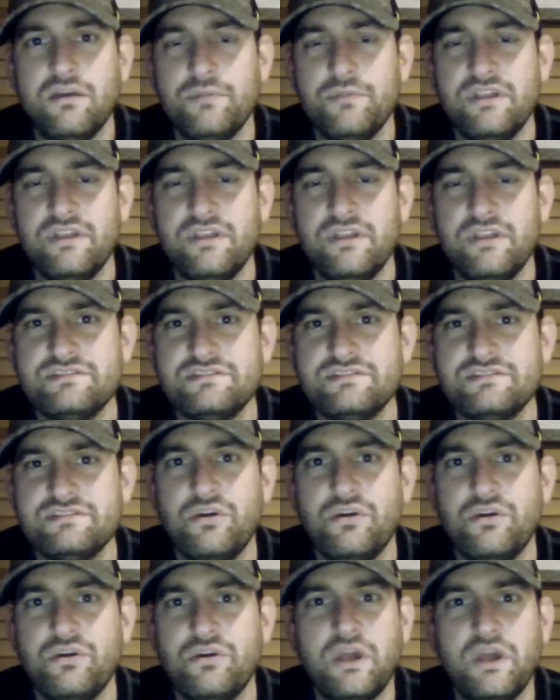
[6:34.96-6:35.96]
Yeah, I mean,
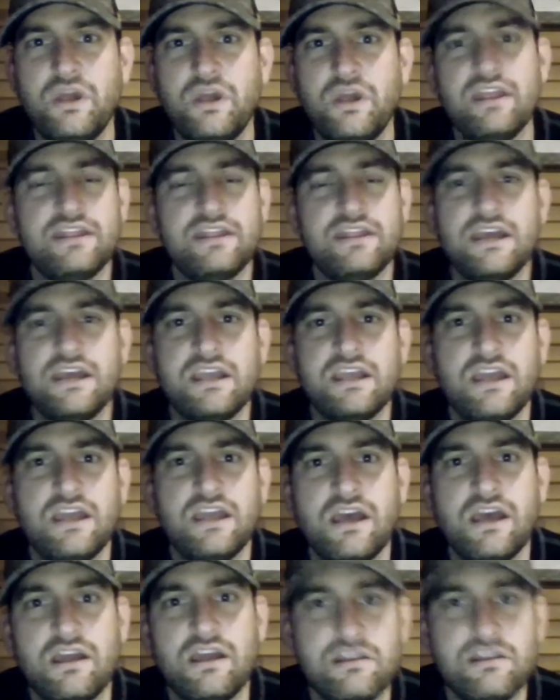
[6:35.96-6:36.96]
there's no way that
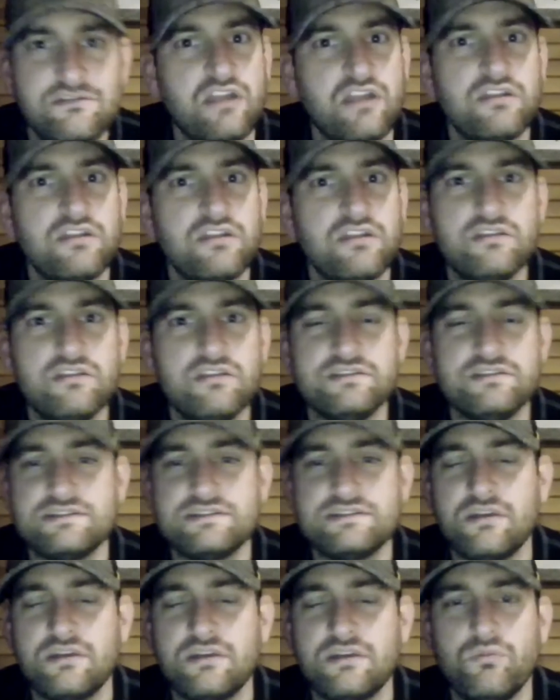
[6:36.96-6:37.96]
that guy didn't
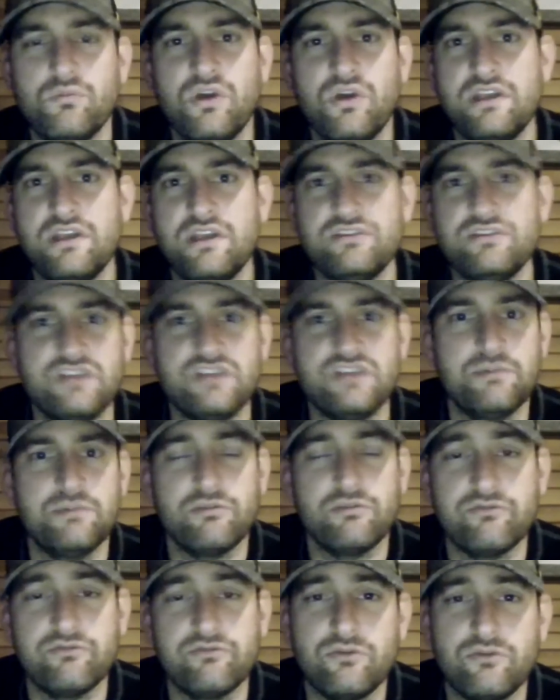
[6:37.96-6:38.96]
get paid in
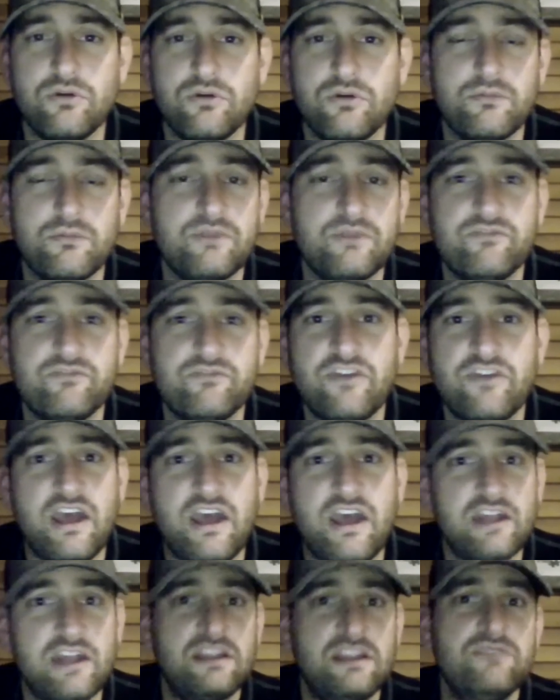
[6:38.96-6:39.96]
some way, shape, or
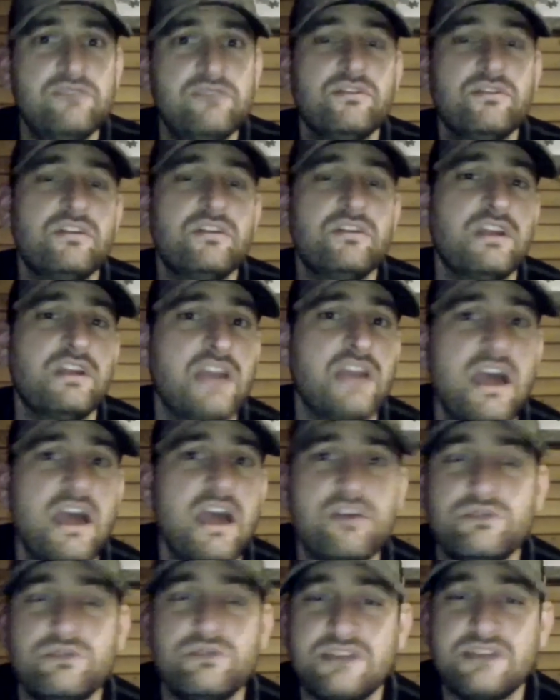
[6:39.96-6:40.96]
form. In fact, even the
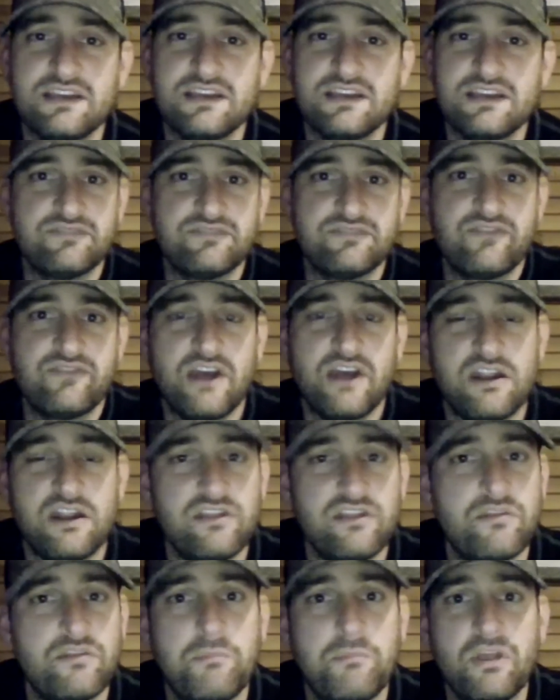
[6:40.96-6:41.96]
guy who testified
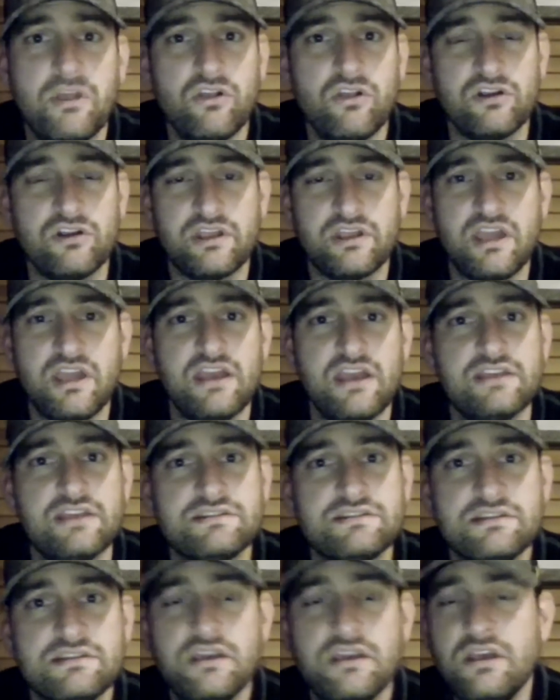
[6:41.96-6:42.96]
in the Miller
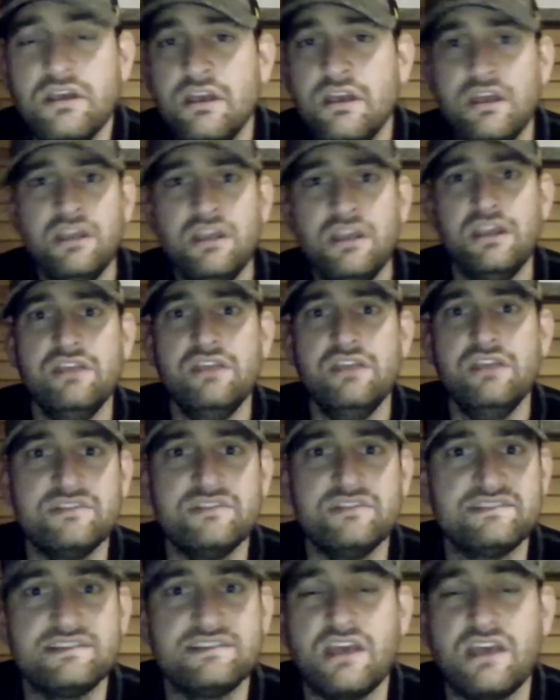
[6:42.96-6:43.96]
case even
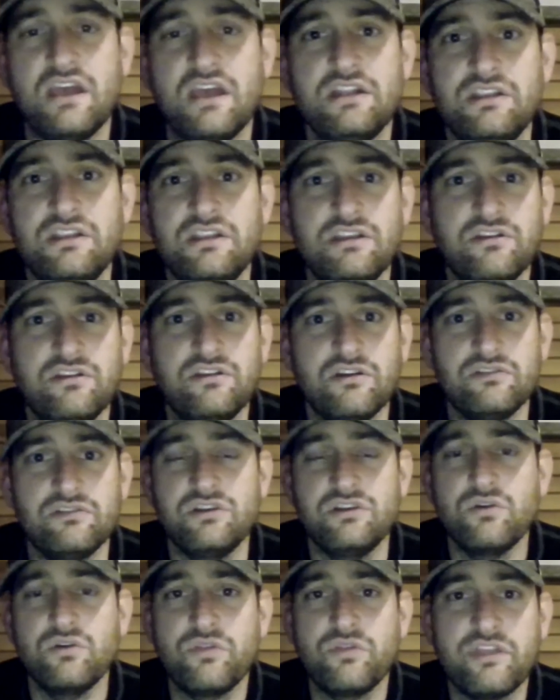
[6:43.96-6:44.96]
said, you know,
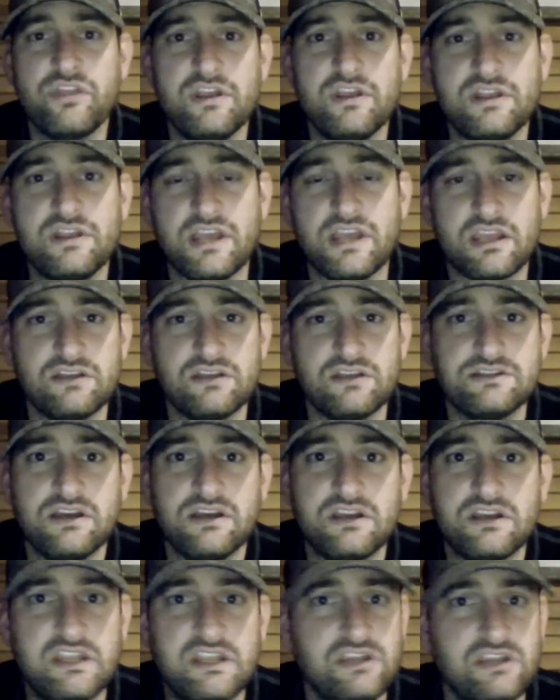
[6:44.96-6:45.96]
don't think that
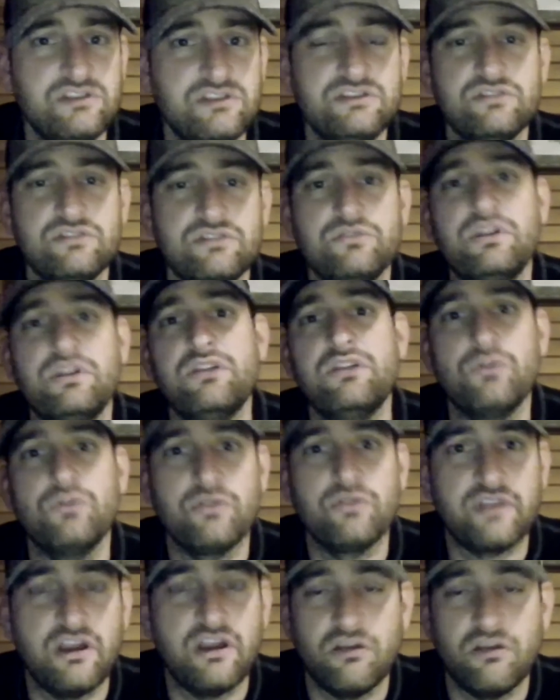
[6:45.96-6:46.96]
Kentucky, Duke, and North
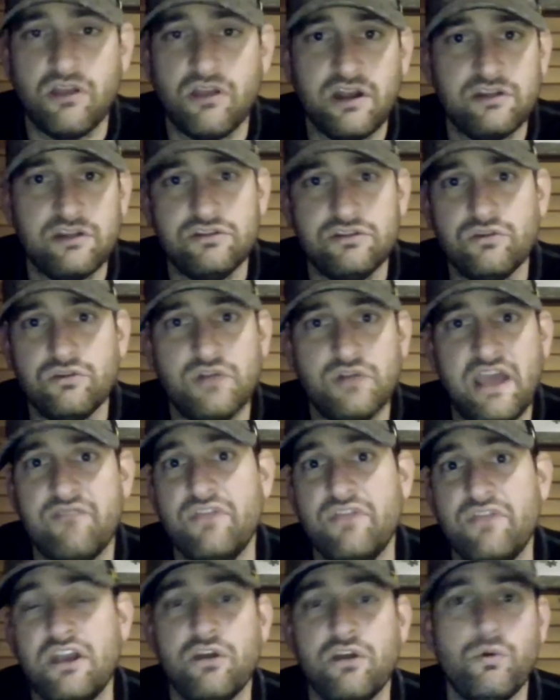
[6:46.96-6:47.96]
Carolina don't have
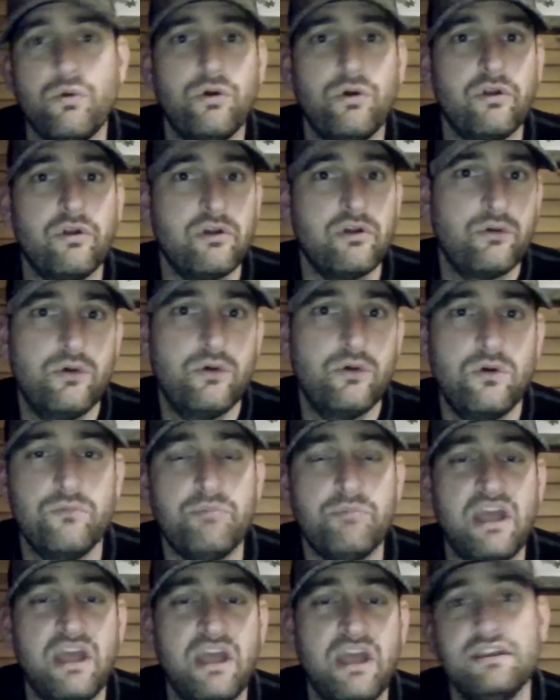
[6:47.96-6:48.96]
their quote-unquote
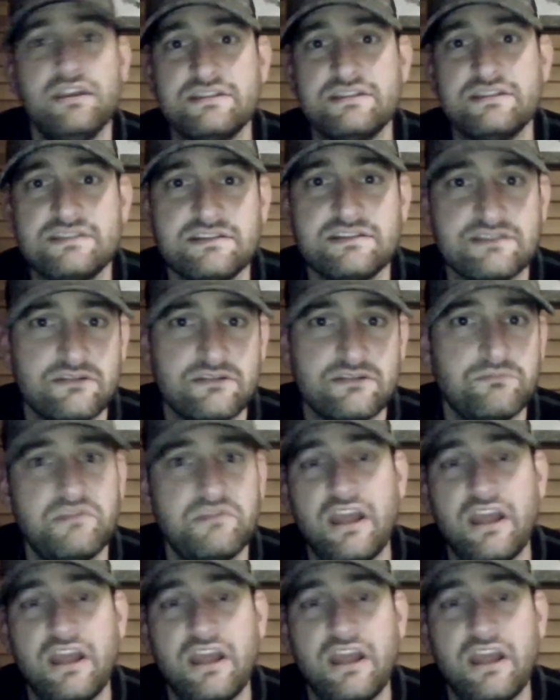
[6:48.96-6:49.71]
paying system down.